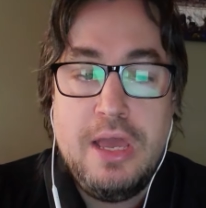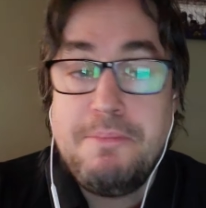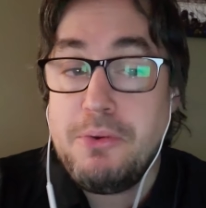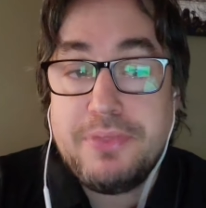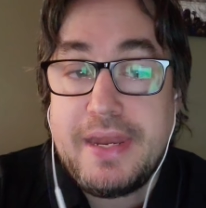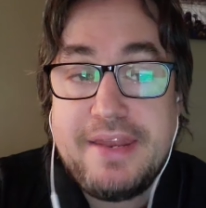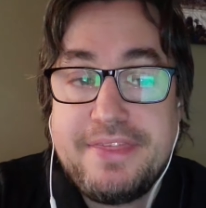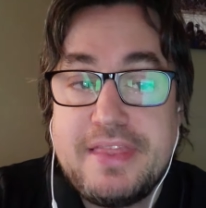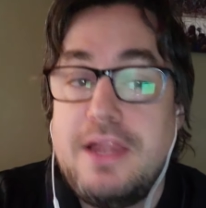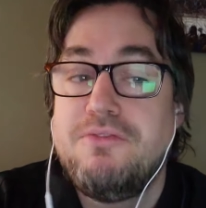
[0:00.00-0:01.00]
But with
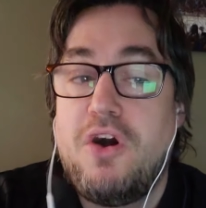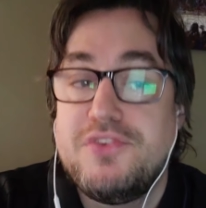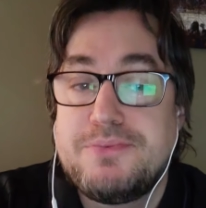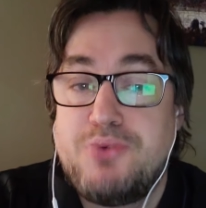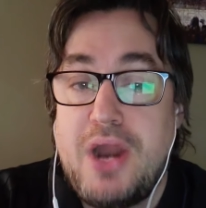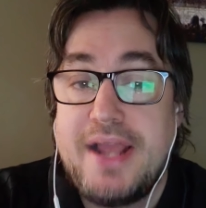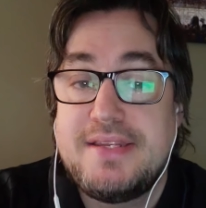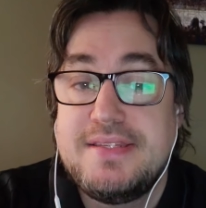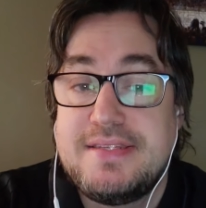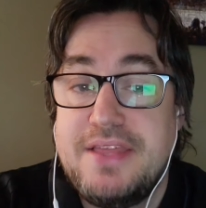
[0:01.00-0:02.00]
anything that involves
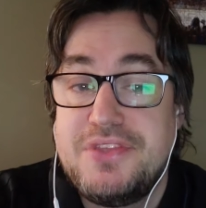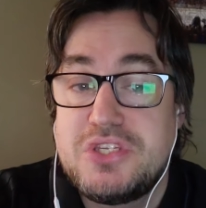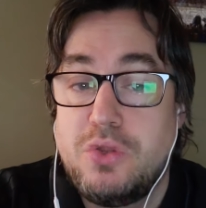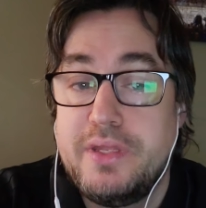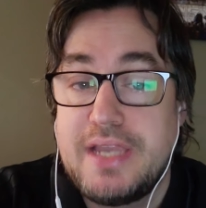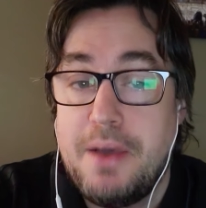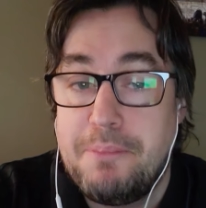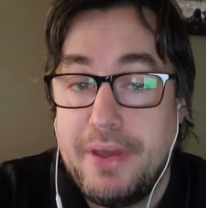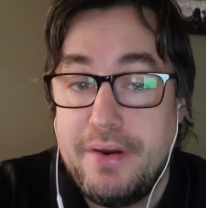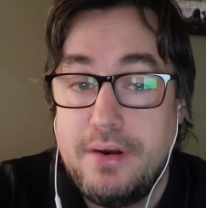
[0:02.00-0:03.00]
practice, this only got
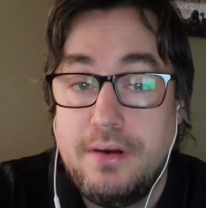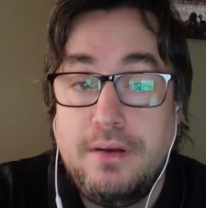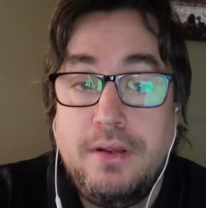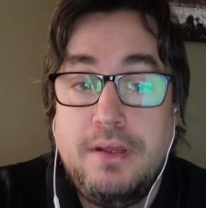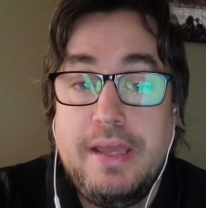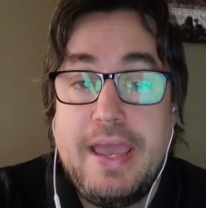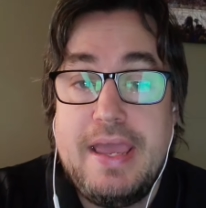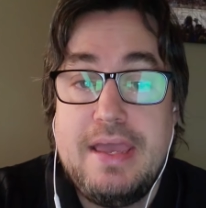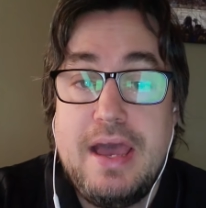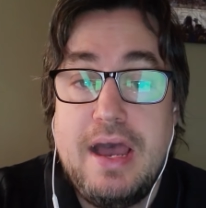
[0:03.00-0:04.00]
better.
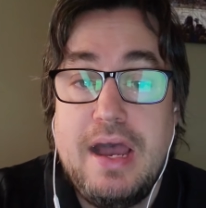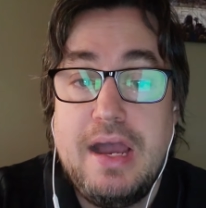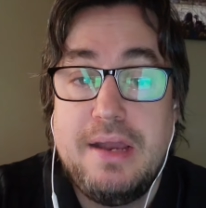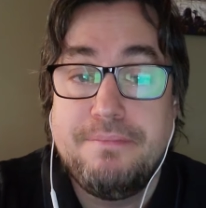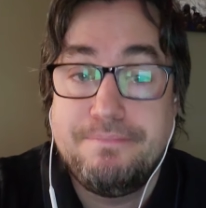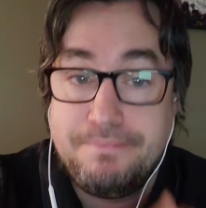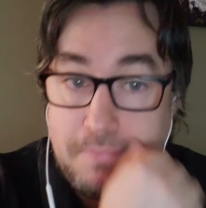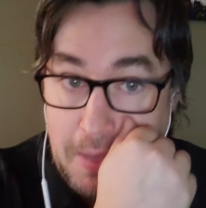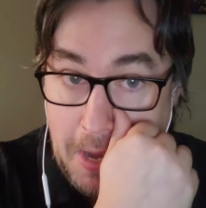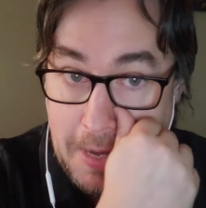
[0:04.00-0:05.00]

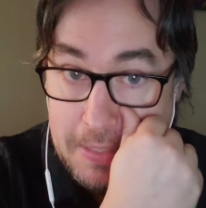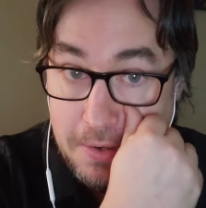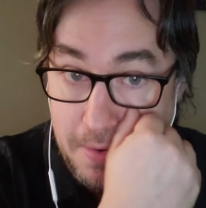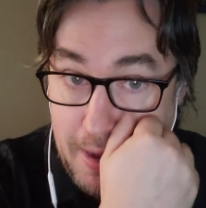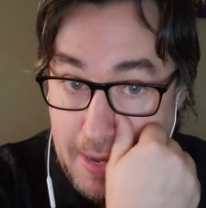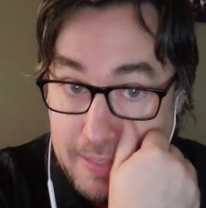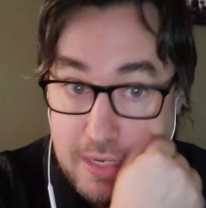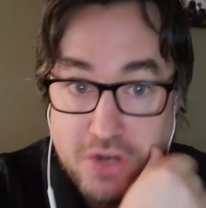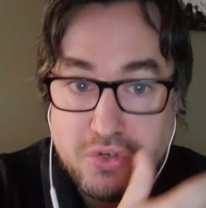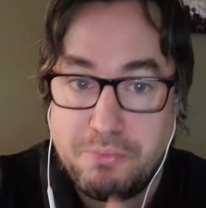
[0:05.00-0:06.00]
You know, and it
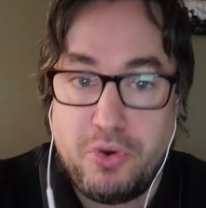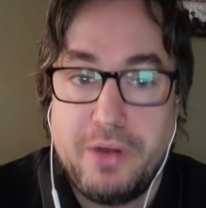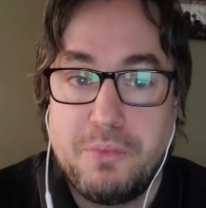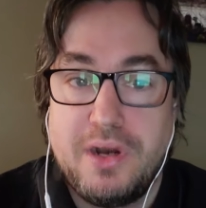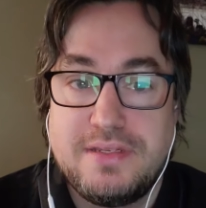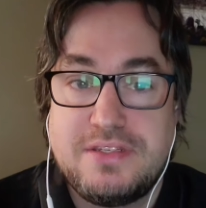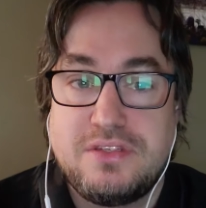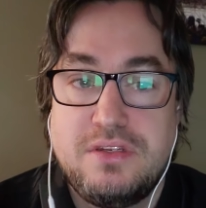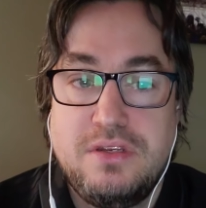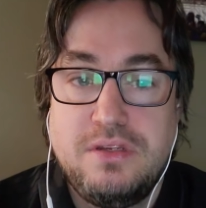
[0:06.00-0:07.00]
got to a point where
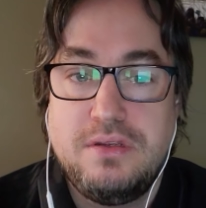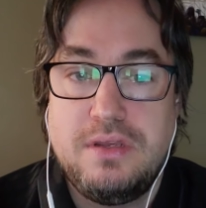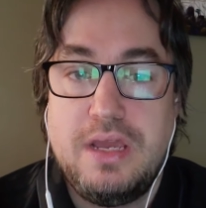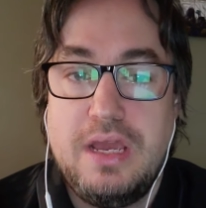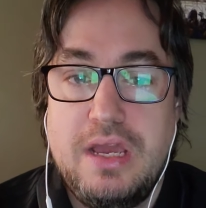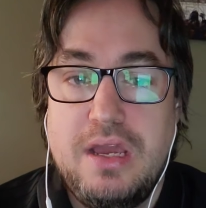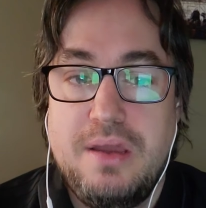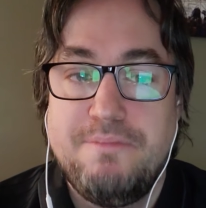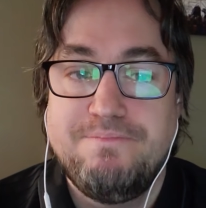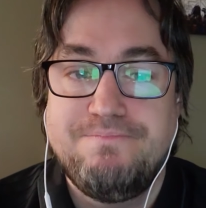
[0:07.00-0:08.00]
it's
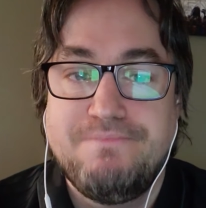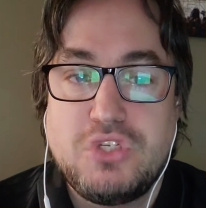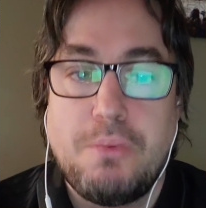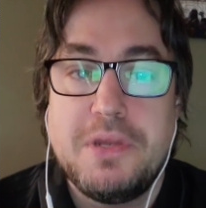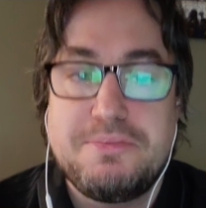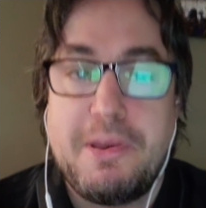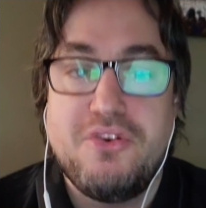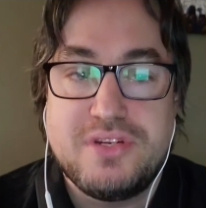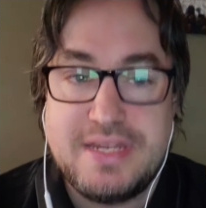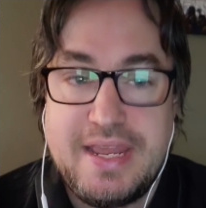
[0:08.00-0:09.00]
so much
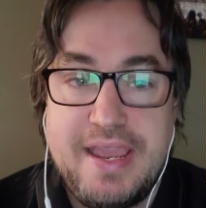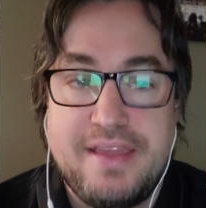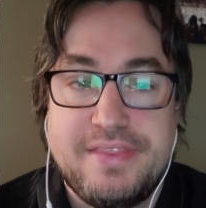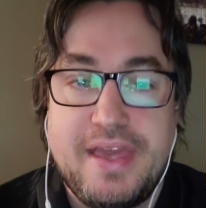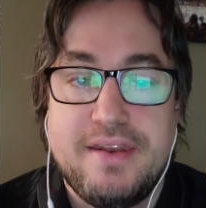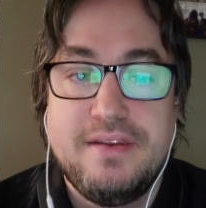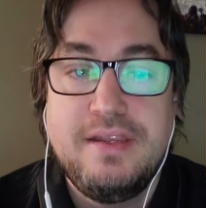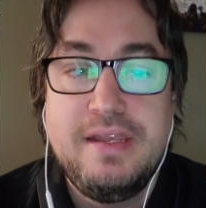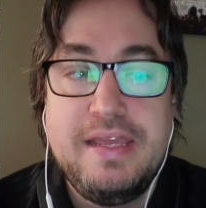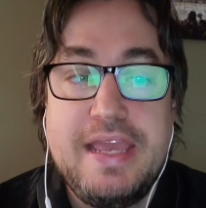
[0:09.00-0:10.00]
better today that
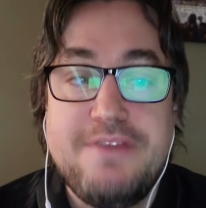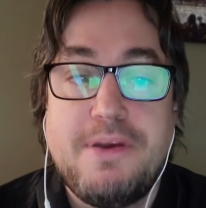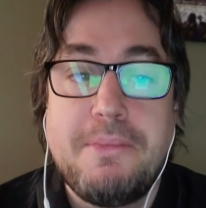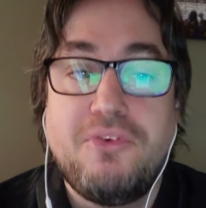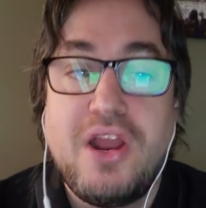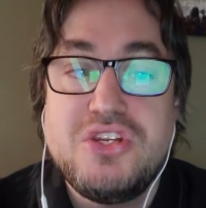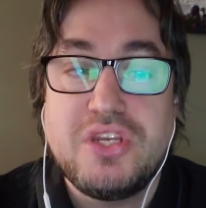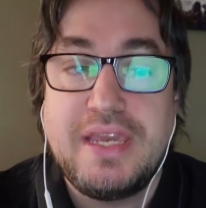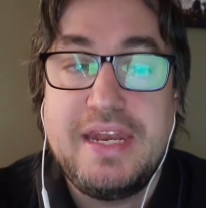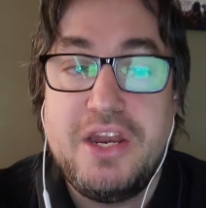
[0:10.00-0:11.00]
if I'm
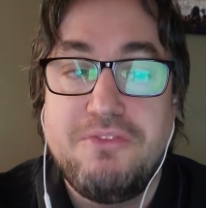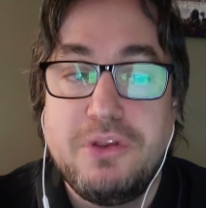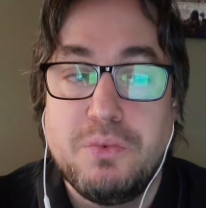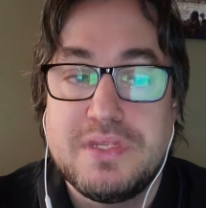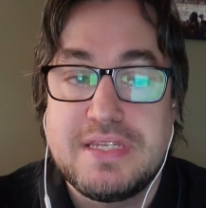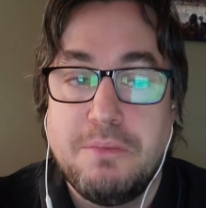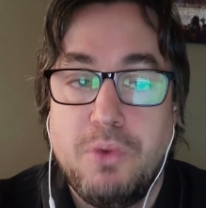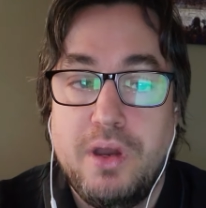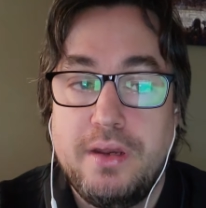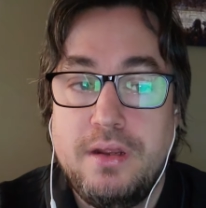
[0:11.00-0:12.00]
arranging an interview with
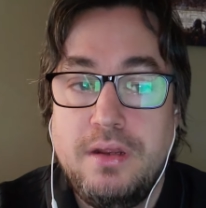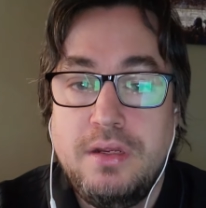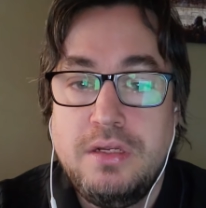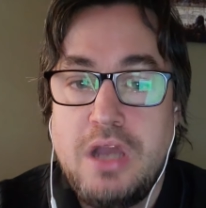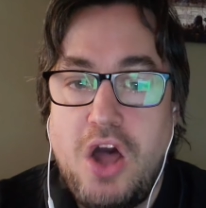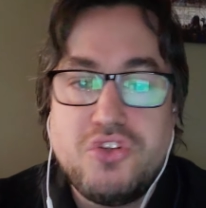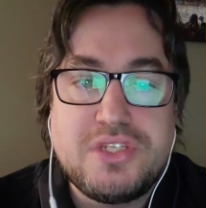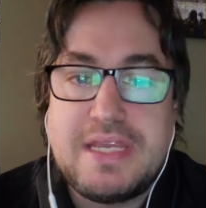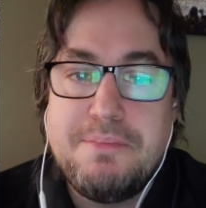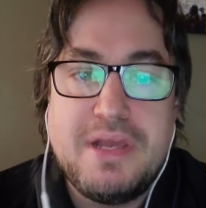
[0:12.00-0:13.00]
someone, I'll
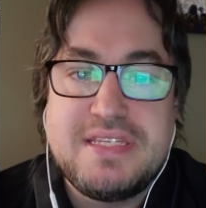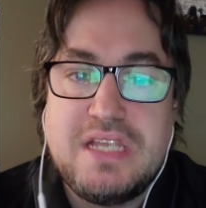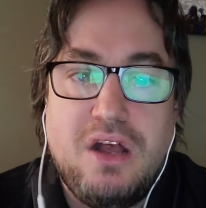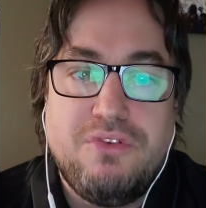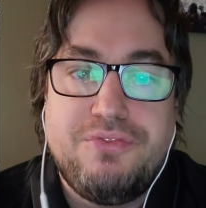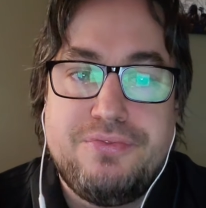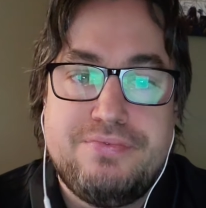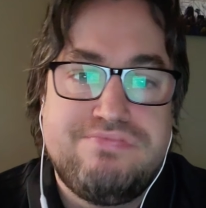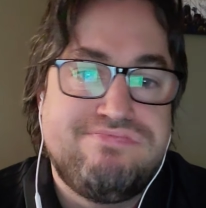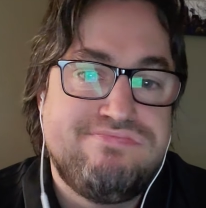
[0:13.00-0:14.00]
just give
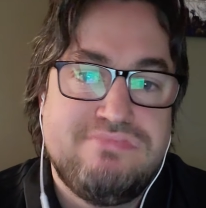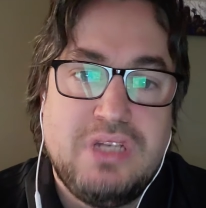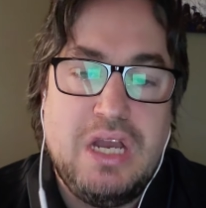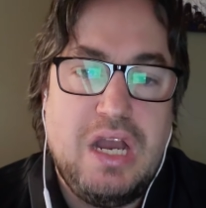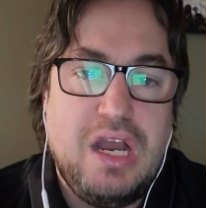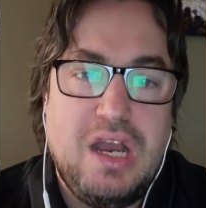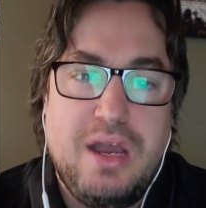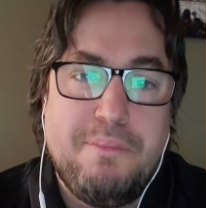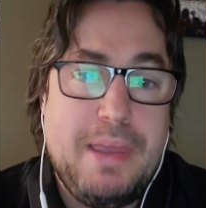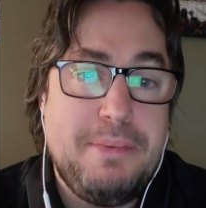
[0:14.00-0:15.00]
myself
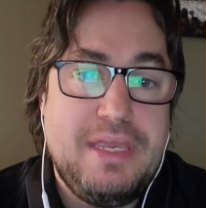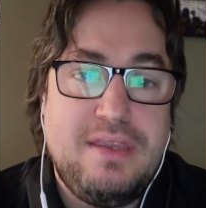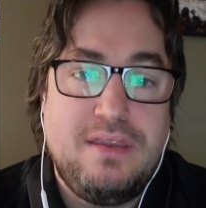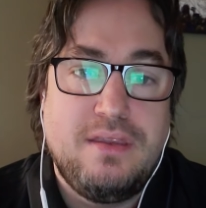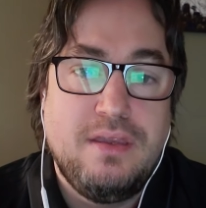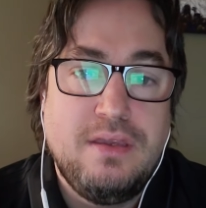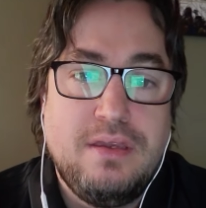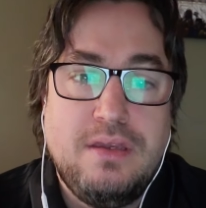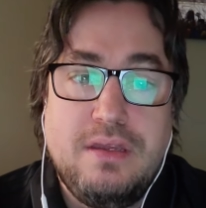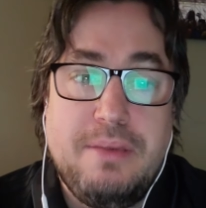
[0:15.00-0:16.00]
maybe
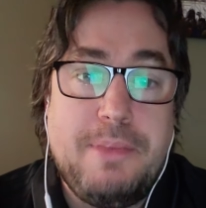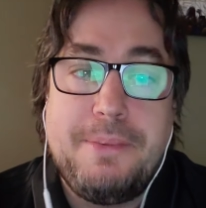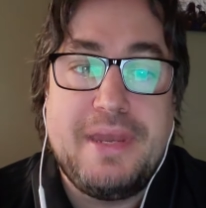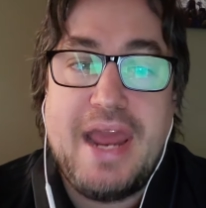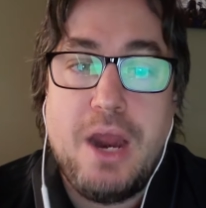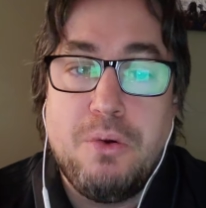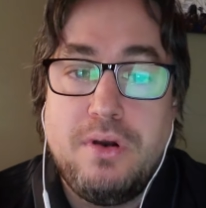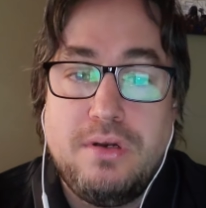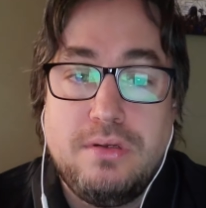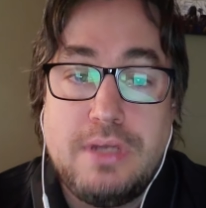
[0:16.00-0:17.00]
an
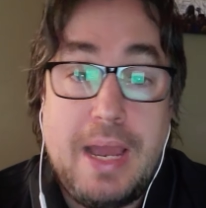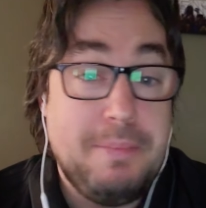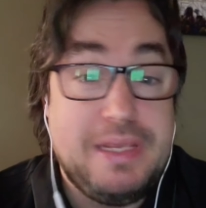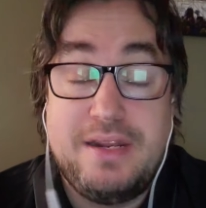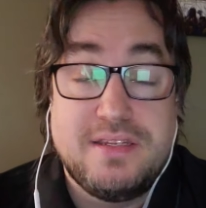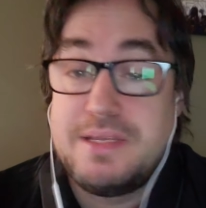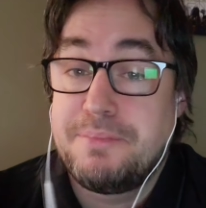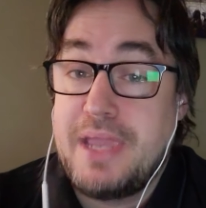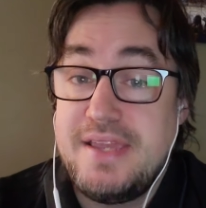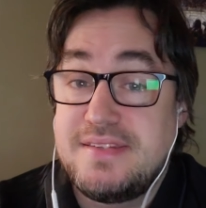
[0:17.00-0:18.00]
hour. I mean, in some
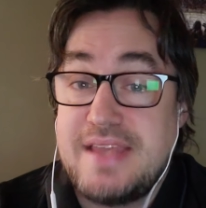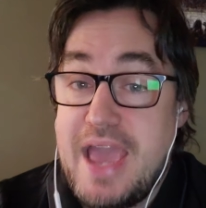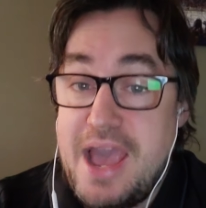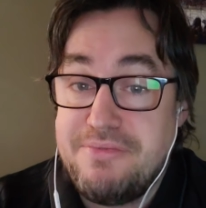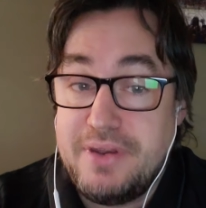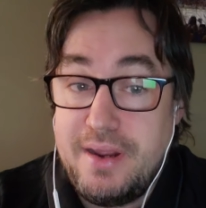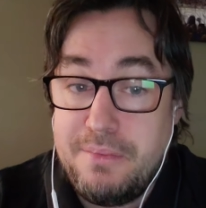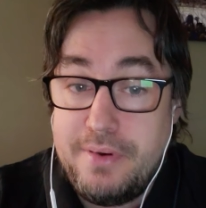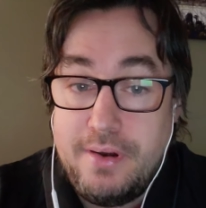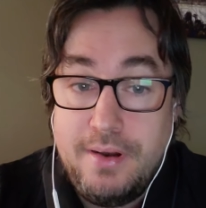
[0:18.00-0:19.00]
cases, a half an
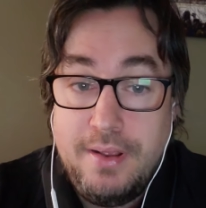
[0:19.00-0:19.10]
hour.